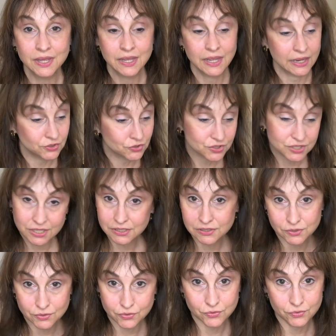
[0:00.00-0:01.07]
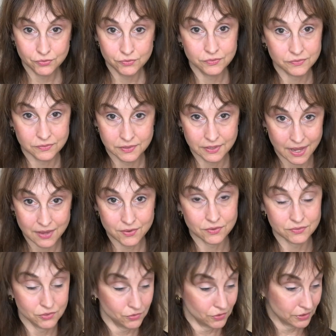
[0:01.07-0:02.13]
and you're just going to look through
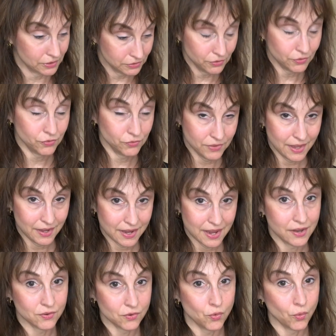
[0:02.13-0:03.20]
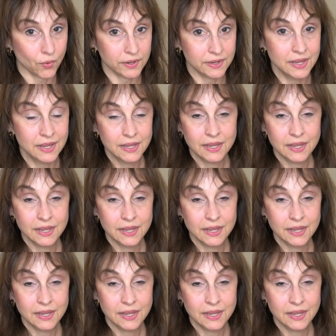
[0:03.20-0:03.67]
that category